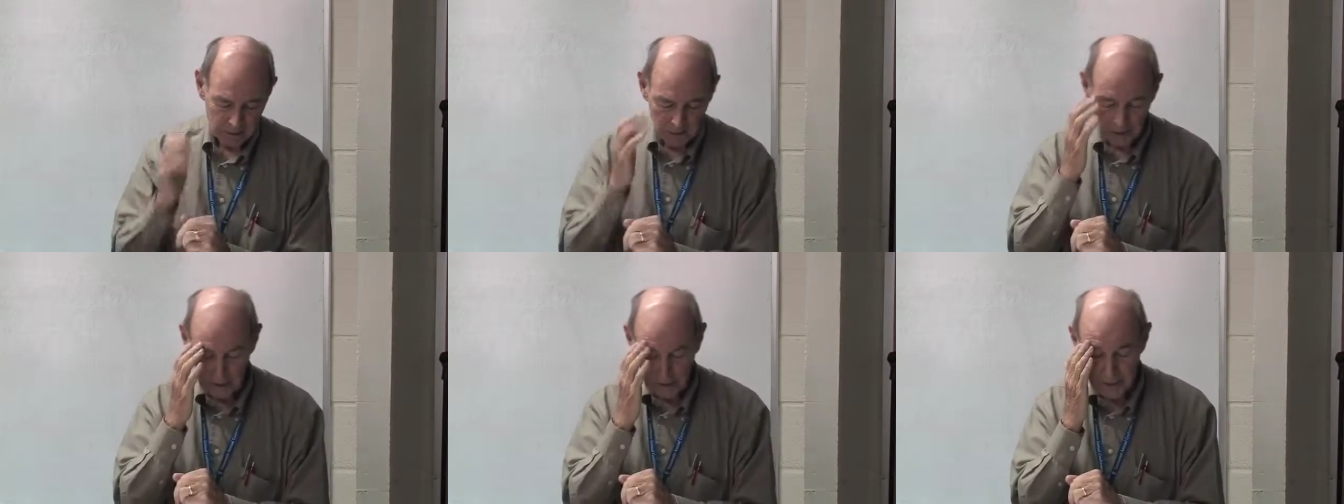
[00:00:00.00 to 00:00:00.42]

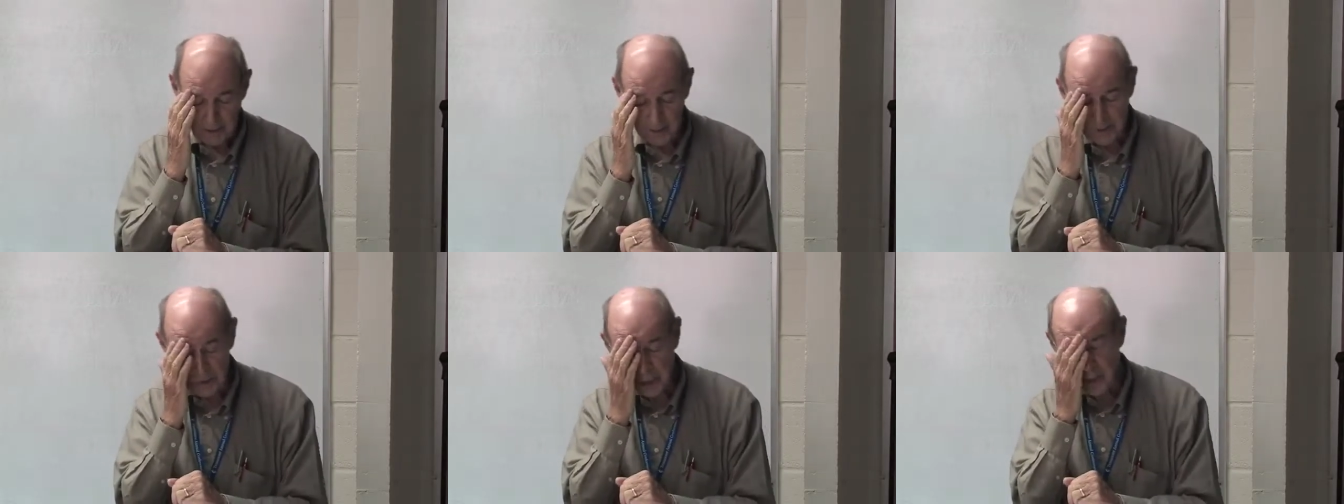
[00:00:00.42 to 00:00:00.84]
Well, I
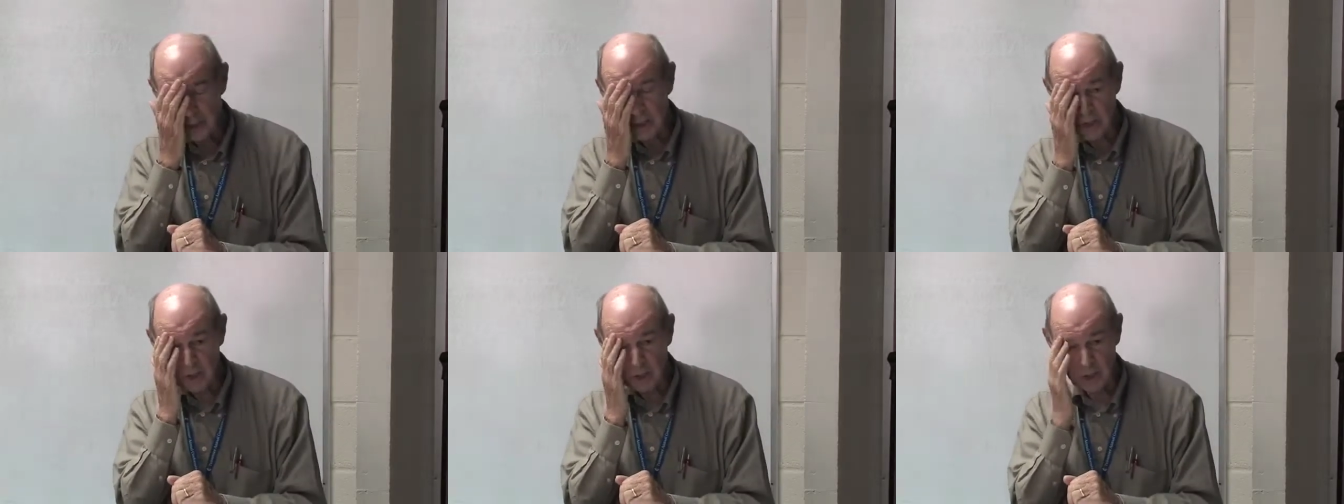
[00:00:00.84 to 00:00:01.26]
think
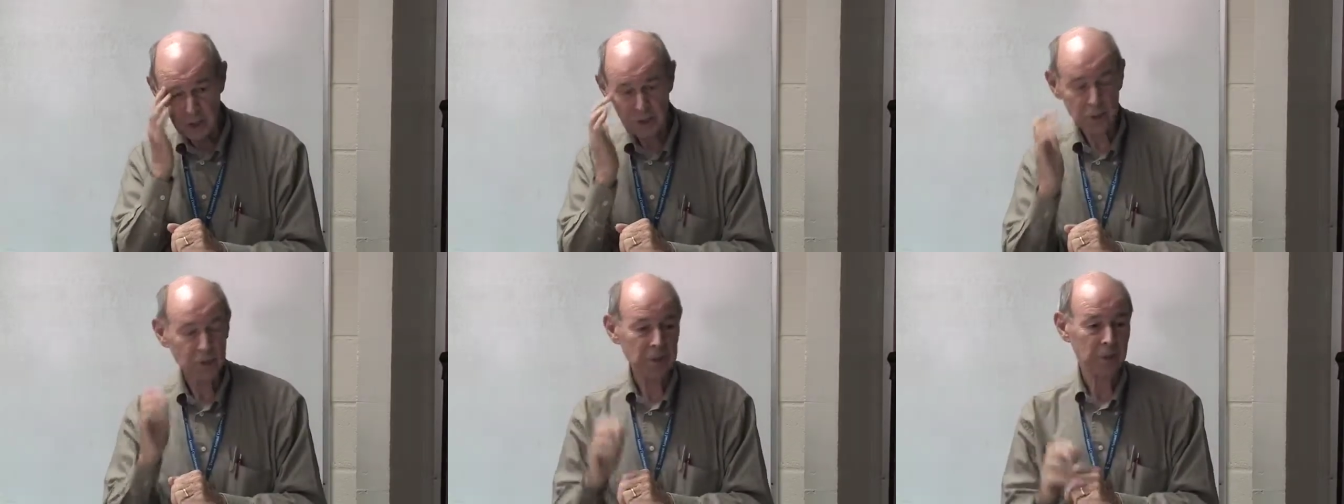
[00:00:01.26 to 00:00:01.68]
Jennings is
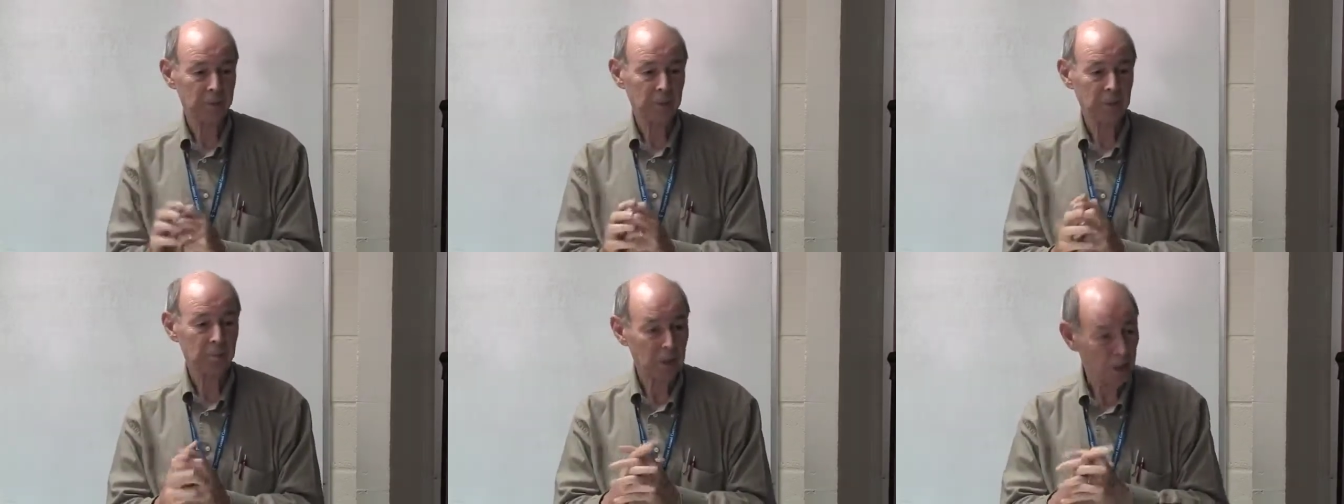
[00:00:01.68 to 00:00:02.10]
onto
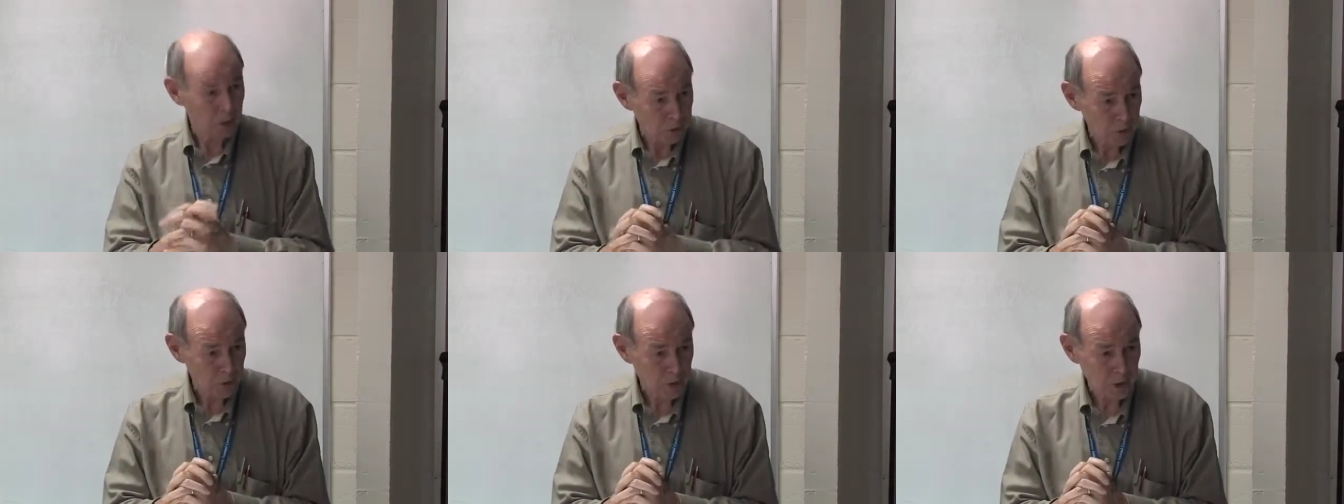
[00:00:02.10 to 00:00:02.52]
something, but I
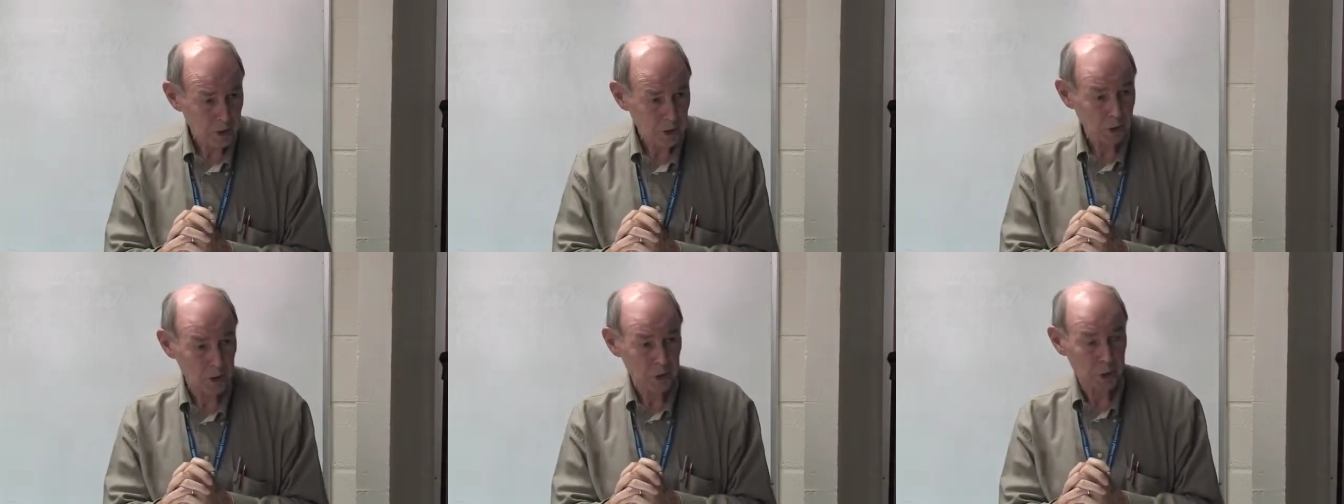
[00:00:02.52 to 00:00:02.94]
also think
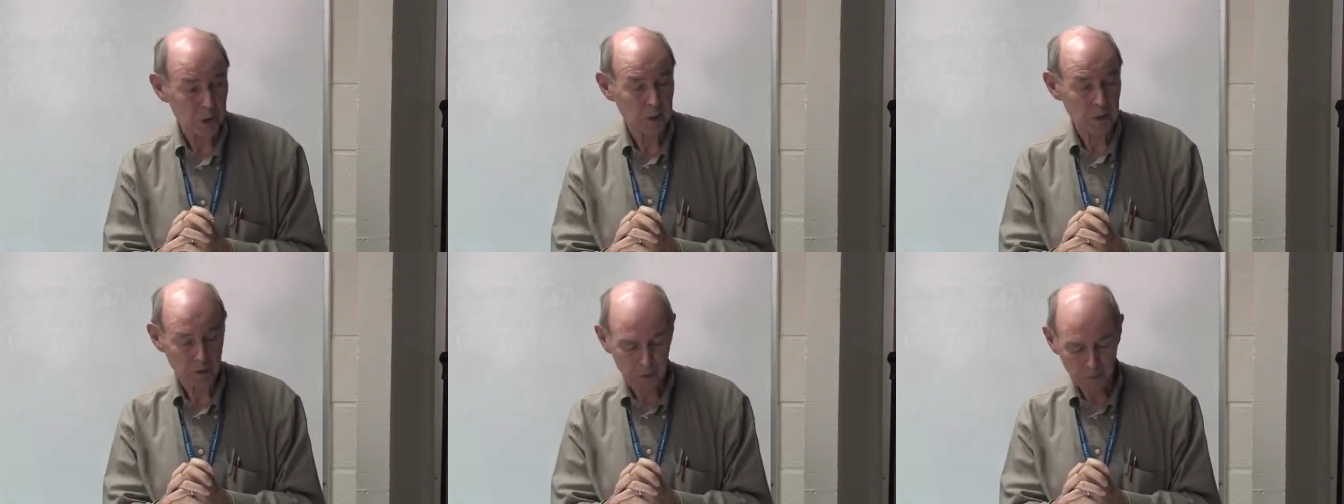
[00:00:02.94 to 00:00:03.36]
he goes a
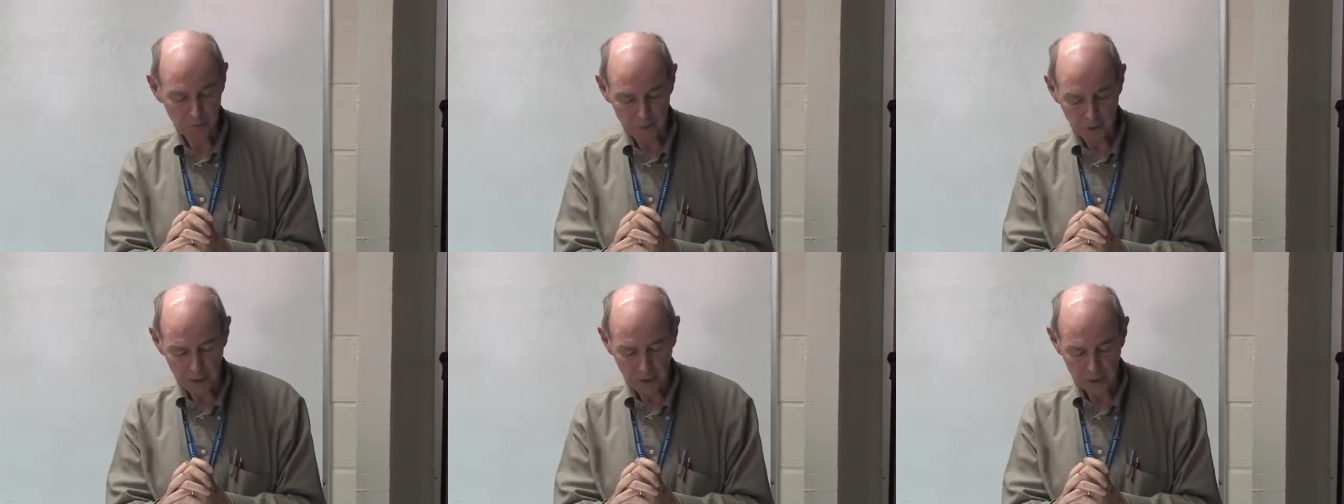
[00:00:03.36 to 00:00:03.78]
little too
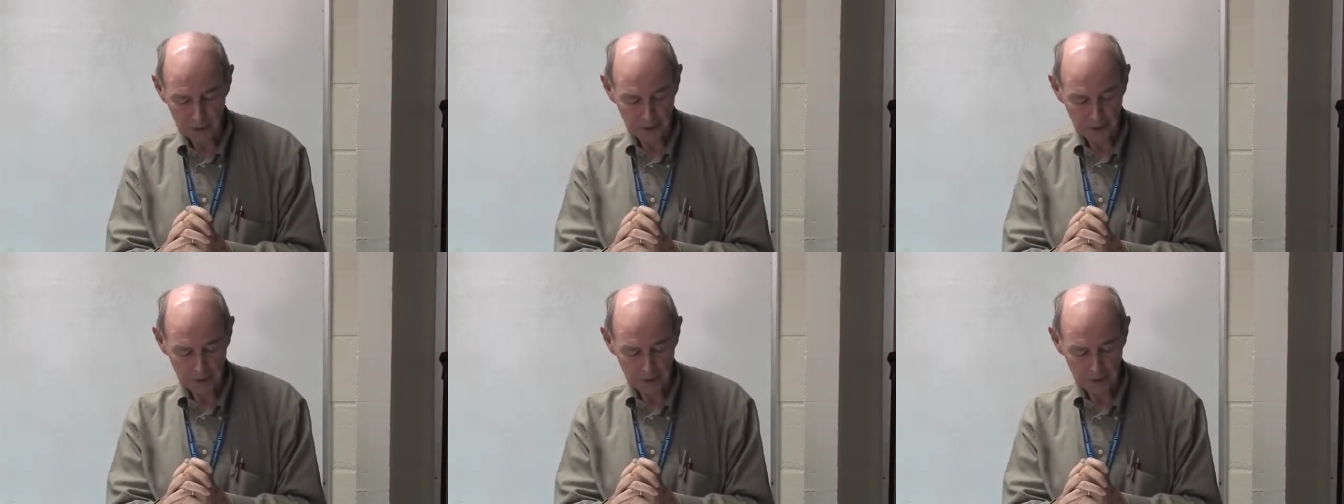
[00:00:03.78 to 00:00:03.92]
far.